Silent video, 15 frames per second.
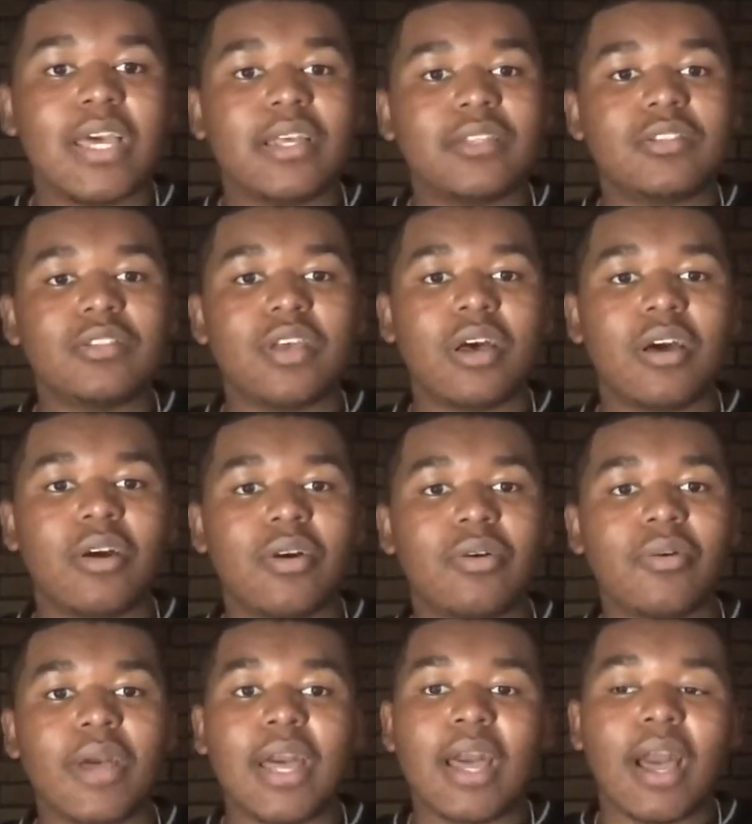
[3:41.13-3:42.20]

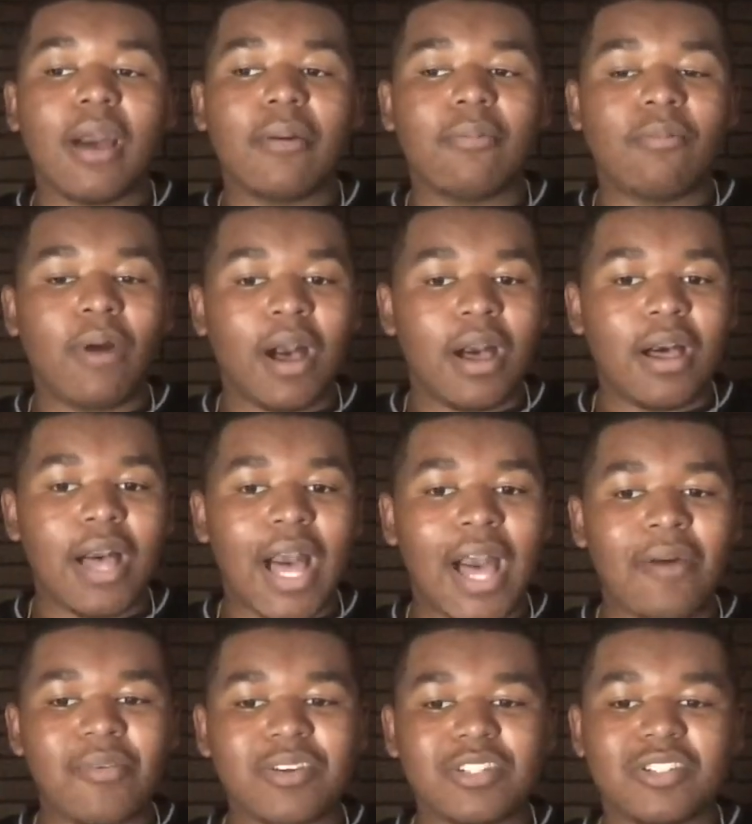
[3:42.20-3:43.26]
So while I
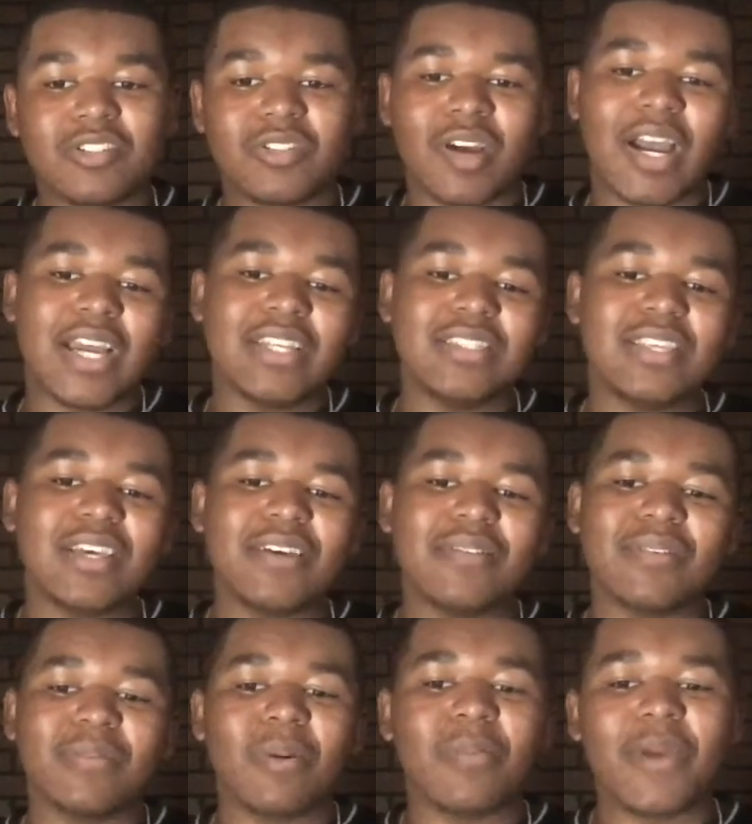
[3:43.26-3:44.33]
was trying to
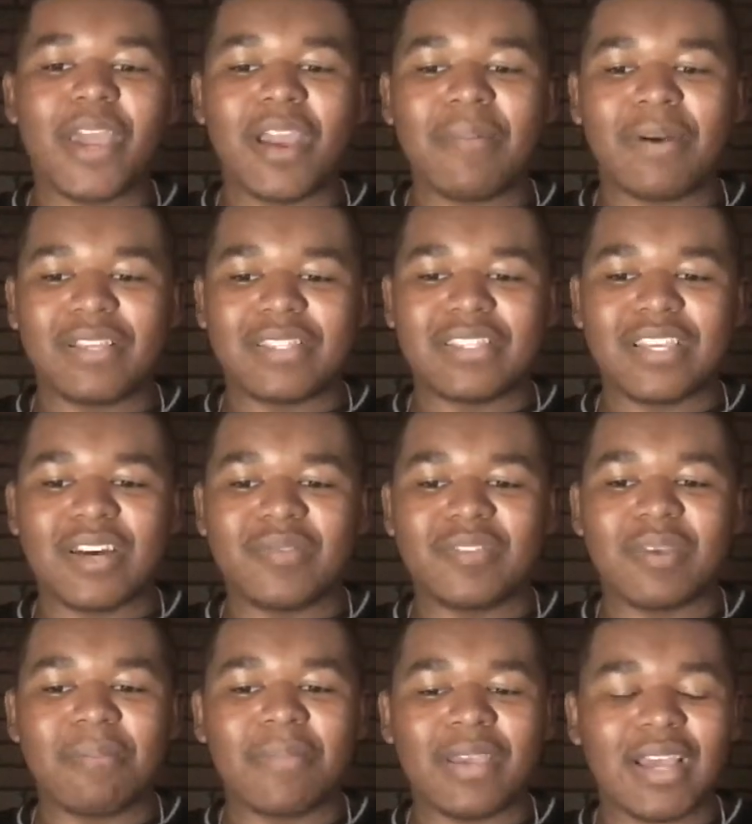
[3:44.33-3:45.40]
prepare myself
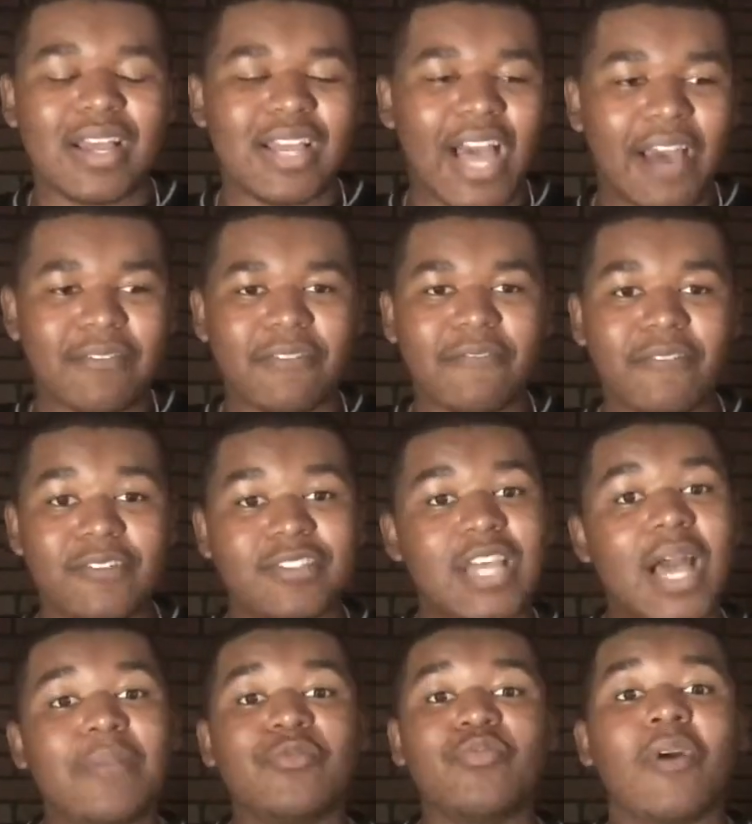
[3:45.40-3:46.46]
to meet a guy for the first
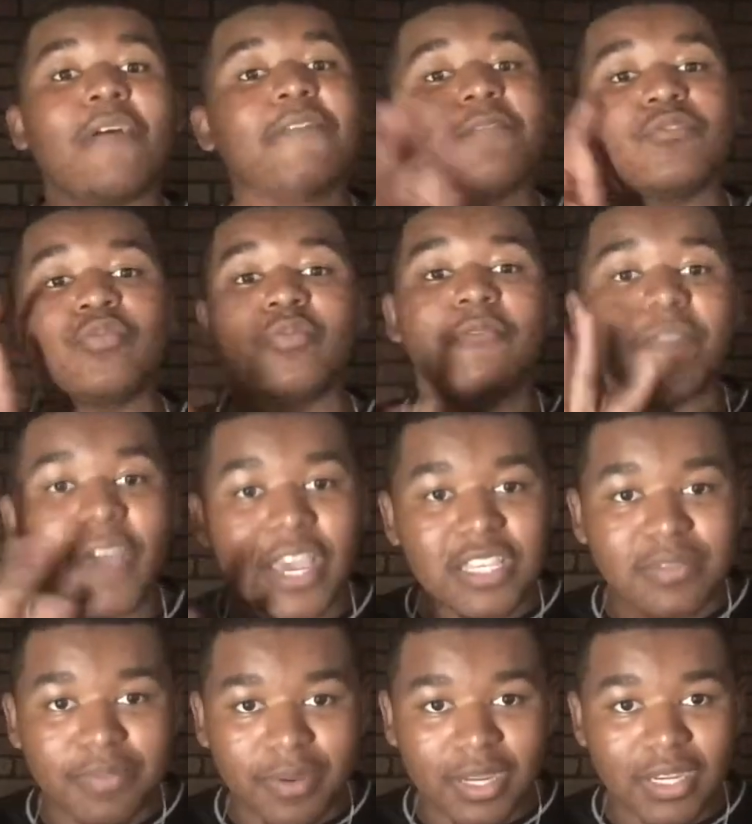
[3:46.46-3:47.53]
time through
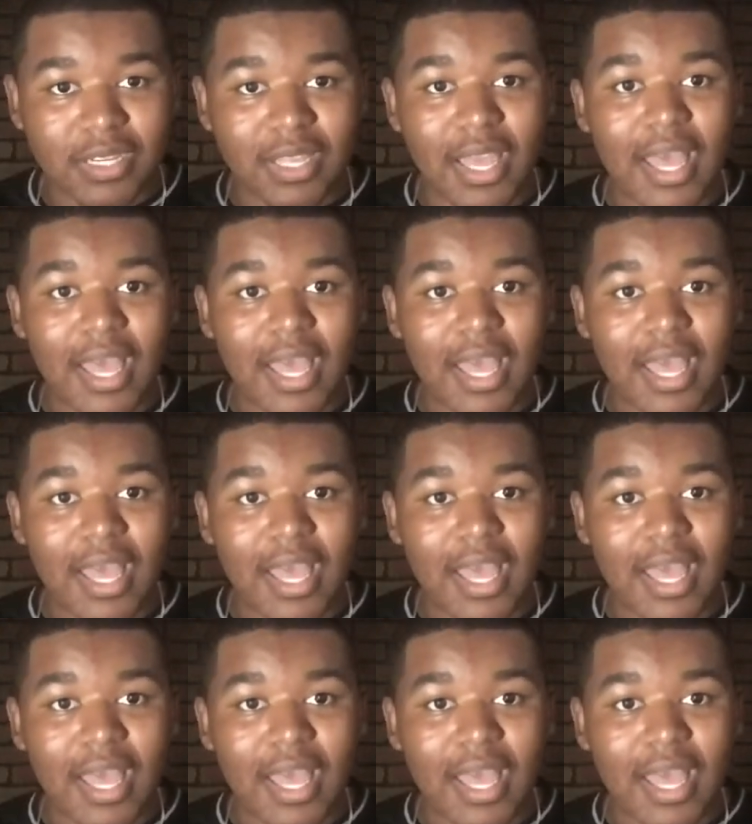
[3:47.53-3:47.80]
Facebook,